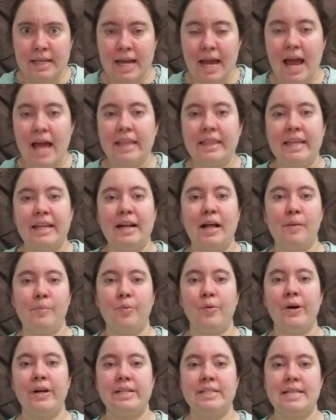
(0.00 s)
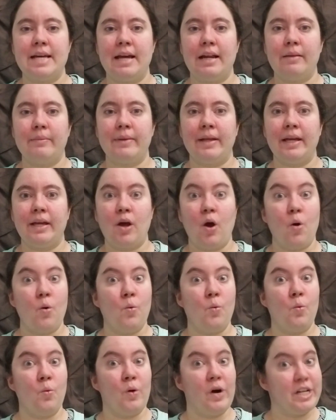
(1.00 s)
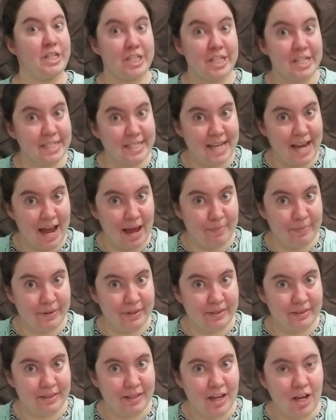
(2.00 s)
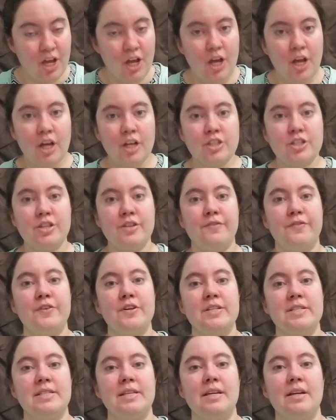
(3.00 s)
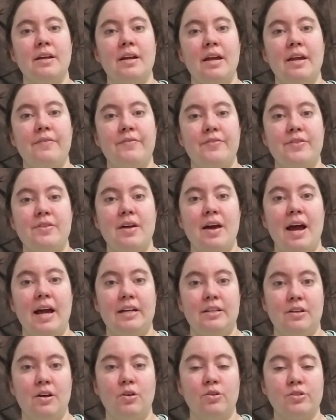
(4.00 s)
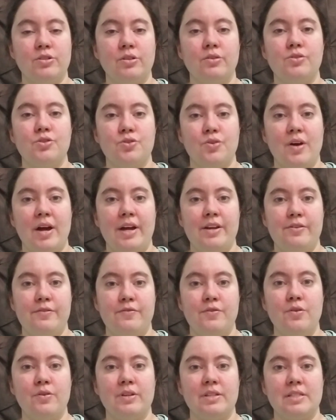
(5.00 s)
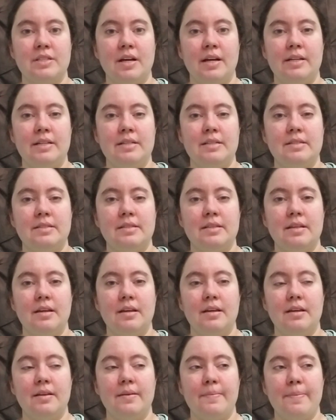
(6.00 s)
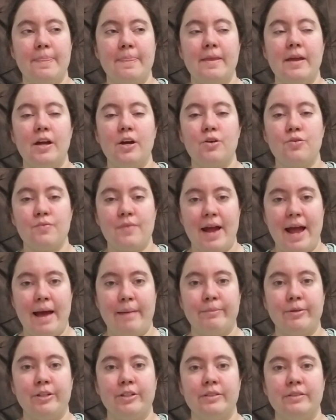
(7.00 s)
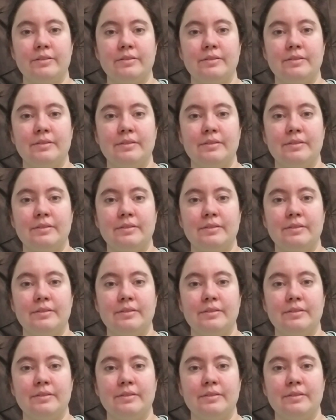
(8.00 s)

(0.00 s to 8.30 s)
And then I'll point out, I'm like, what just happened? So the first thing if I also try to focus on is a grammar